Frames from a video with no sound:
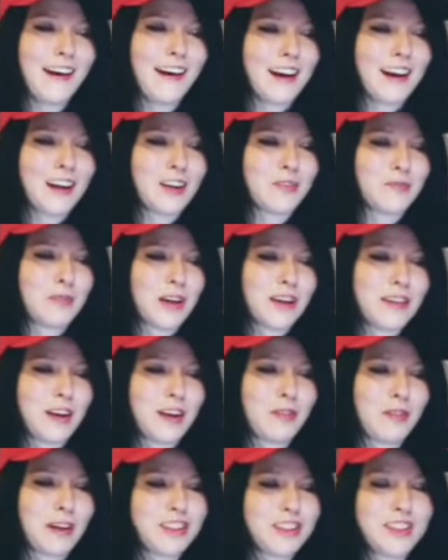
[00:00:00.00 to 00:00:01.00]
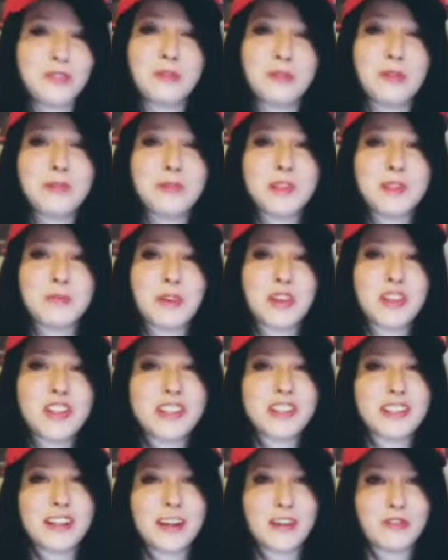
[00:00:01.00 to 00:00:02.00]
I watched the Women's
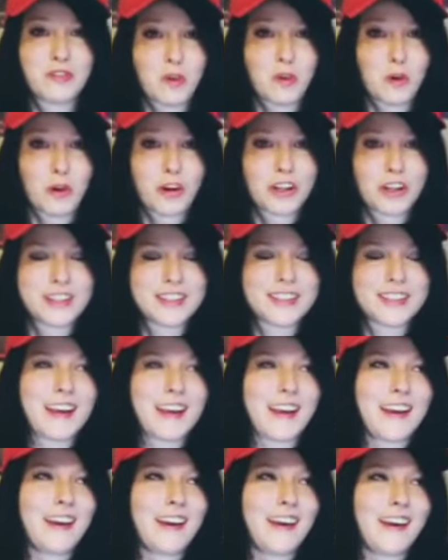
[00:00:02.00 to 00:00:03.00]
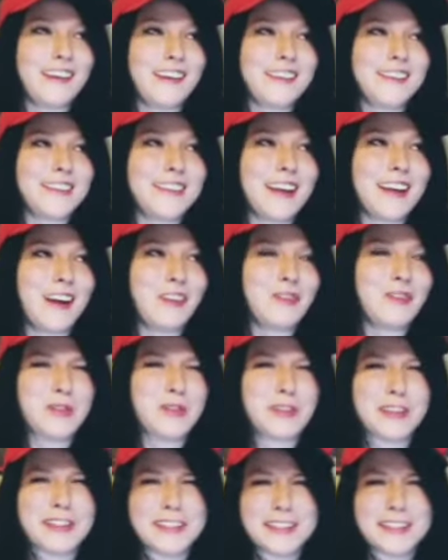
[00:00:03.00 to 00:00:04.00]
March today, of course, and I was
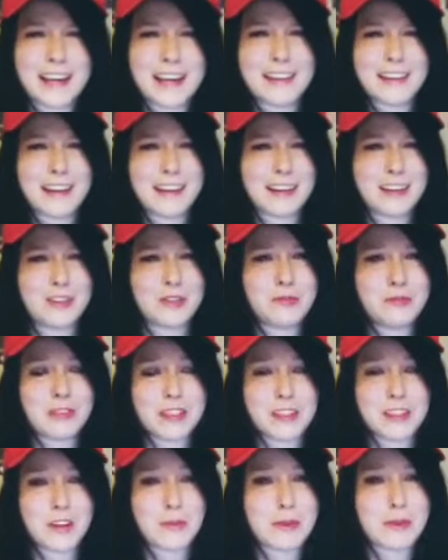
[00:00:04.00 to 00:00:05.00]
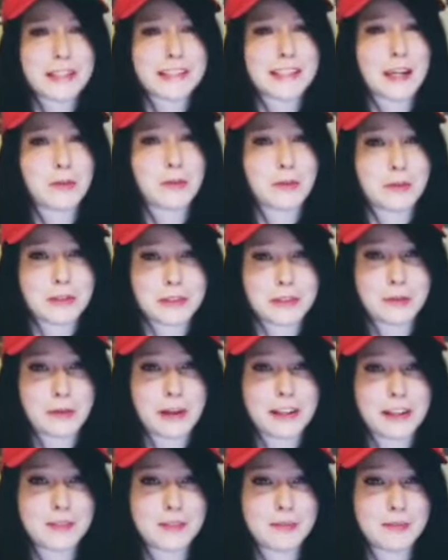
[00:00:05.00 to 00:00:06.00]
really sad that I couldn't be there because I really
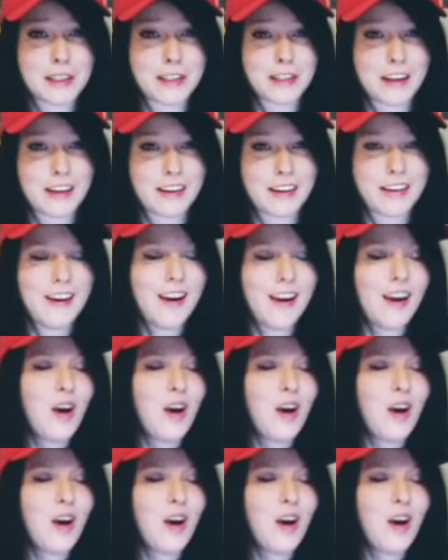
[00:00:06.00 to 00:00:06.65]
wanted to be there.